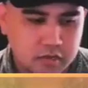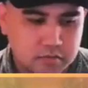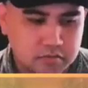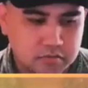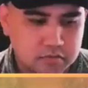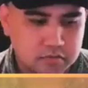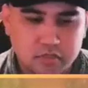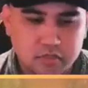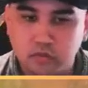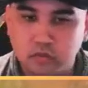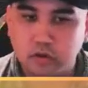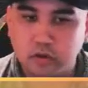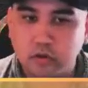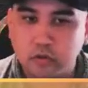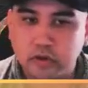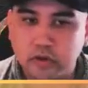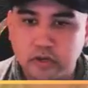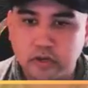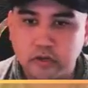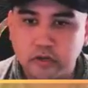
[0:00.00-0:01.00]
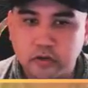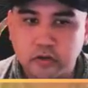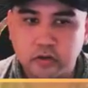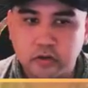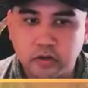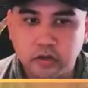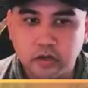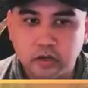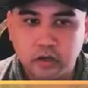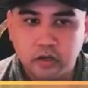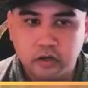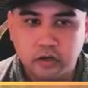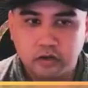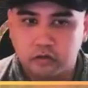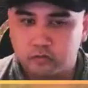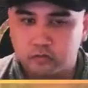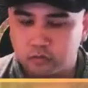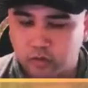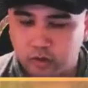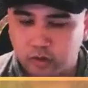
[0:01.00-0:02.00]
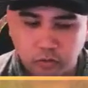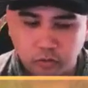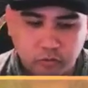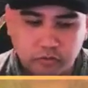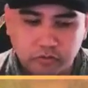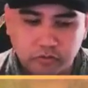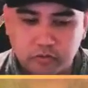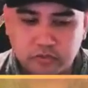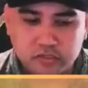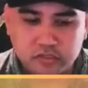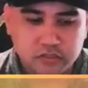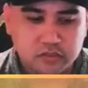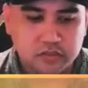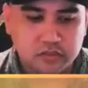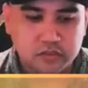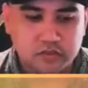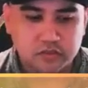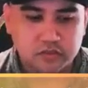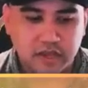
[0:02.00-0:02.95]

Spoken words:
tarot reader where I work with crystals.